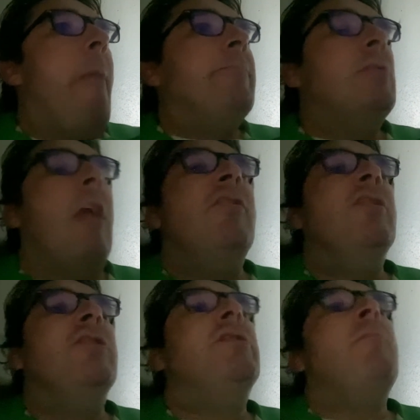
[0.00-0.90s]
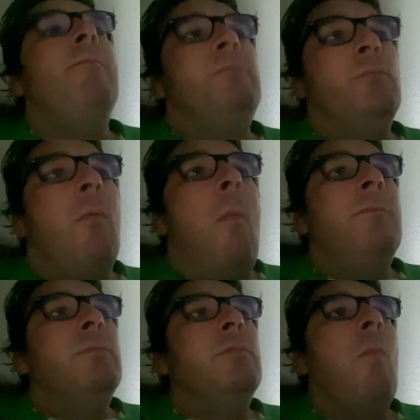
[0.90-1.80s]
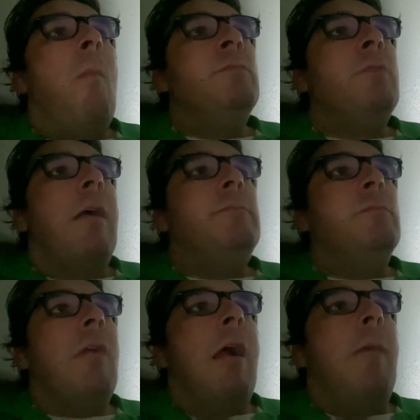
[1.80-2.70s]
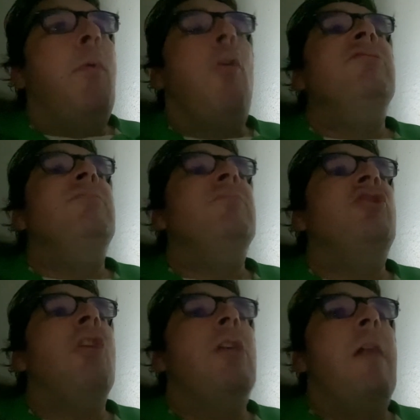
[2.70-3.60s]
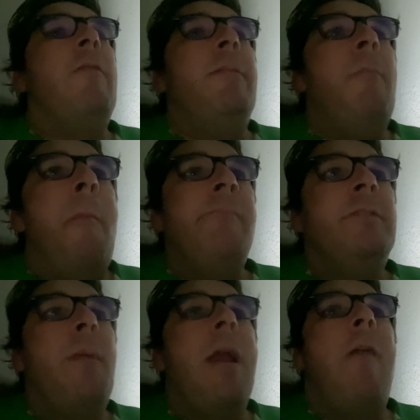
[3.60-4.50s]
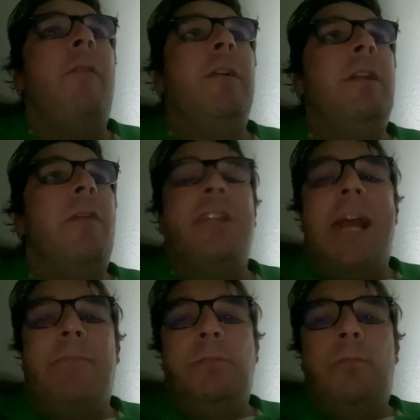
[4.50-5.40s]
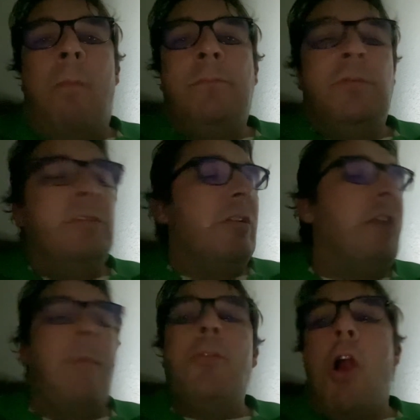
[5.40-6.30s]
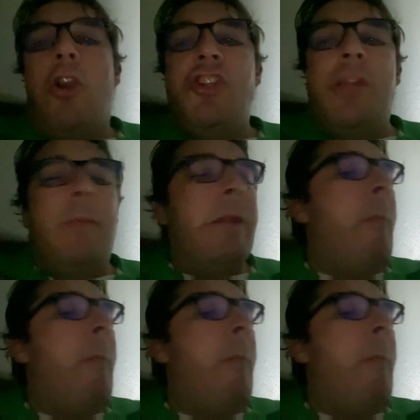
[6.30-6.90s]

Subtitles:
I use an important chunk of it to pay off another debt. So they'll stop garnishing me.